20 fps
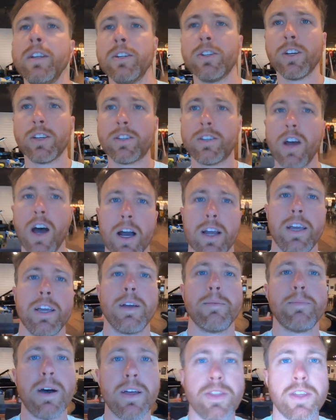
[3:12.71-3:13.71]
just
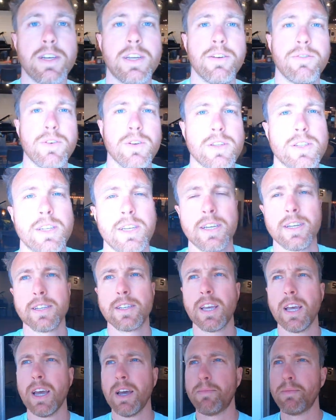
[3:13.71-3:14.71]
talking about the
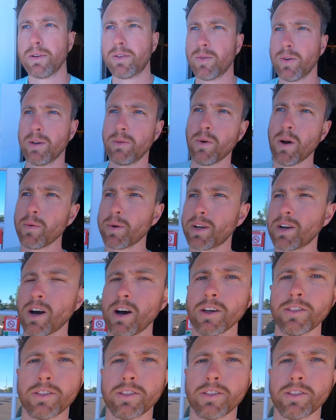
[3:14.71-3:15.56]
differences between what we call